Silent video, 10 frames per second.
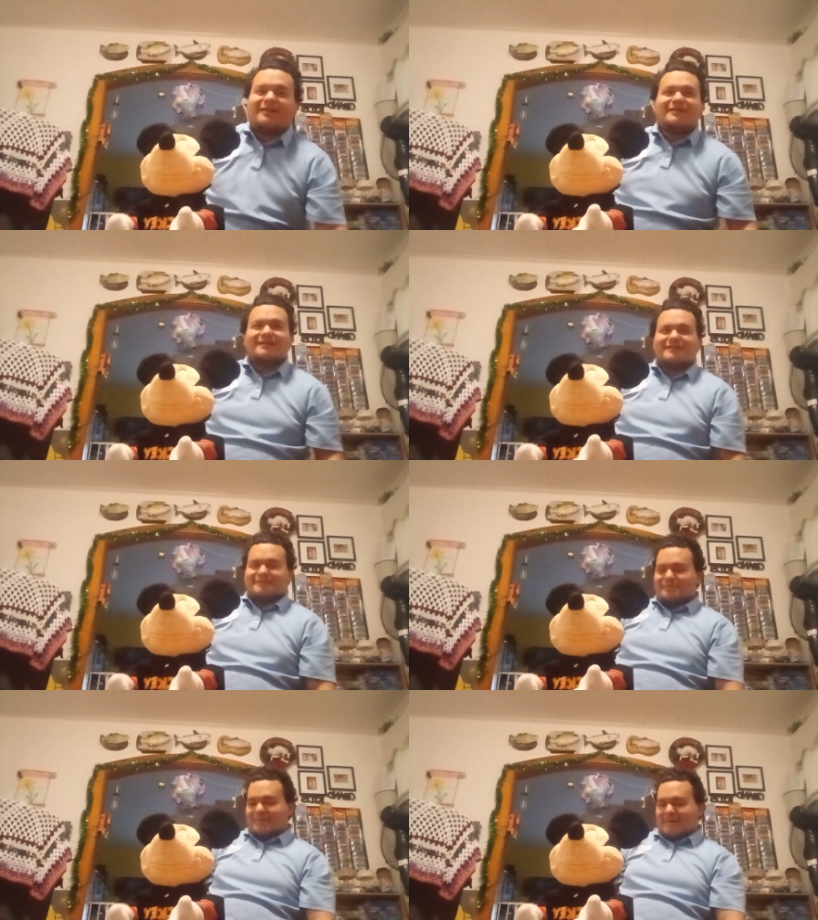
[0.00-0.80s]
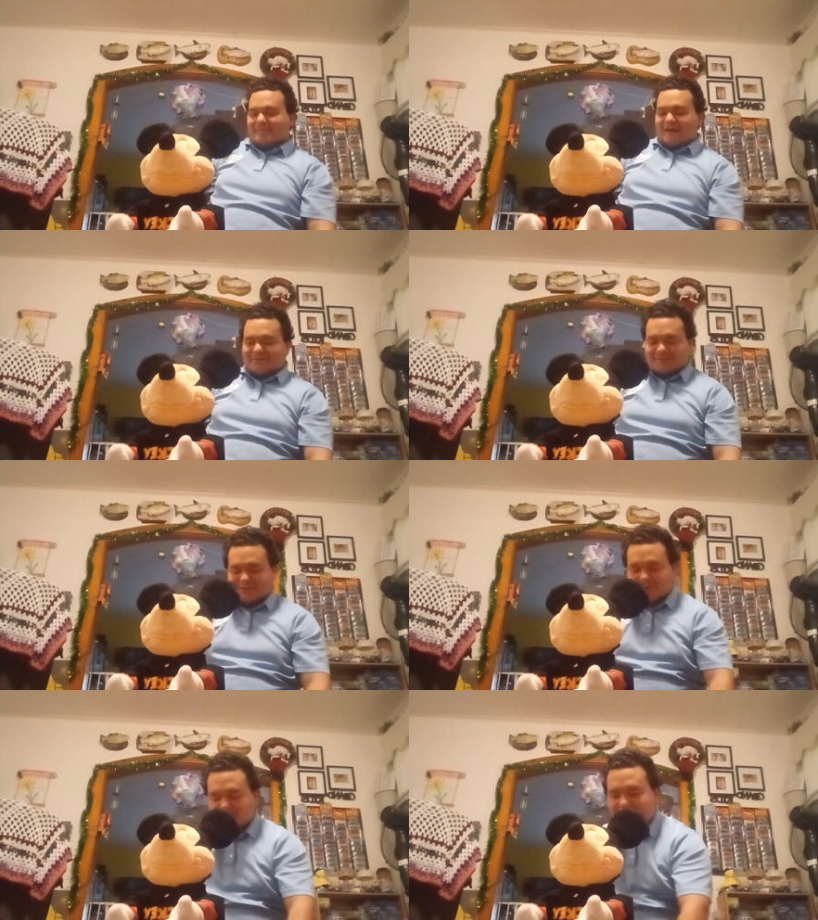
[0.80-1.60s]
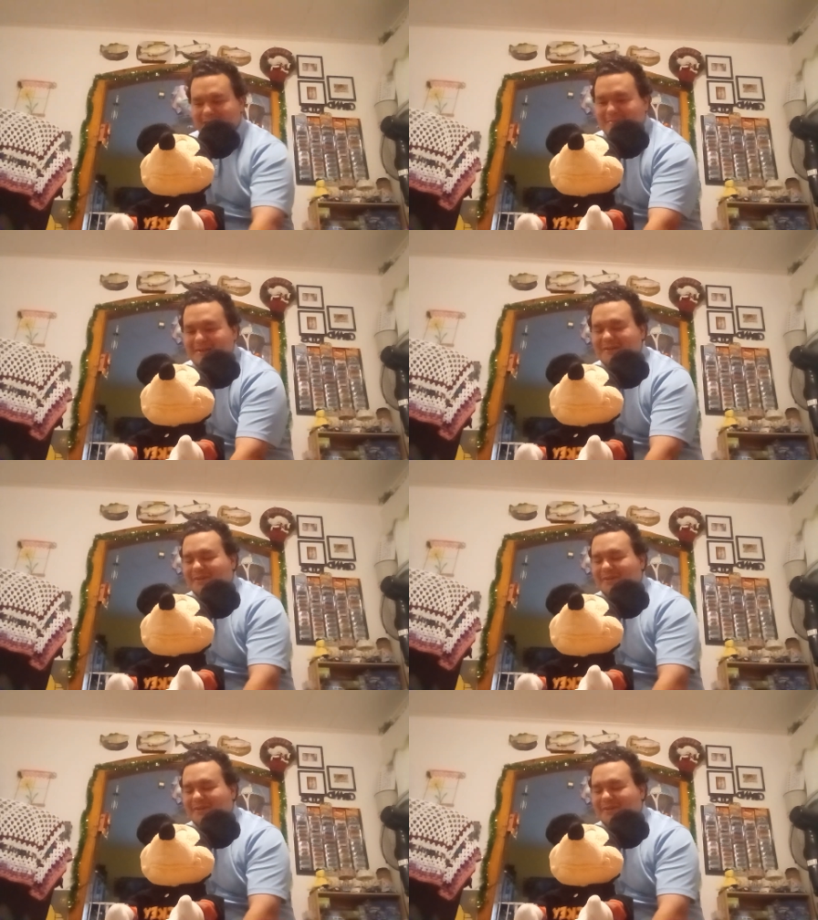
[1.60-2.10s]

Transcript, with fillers: uh, but my batteries are too weak. But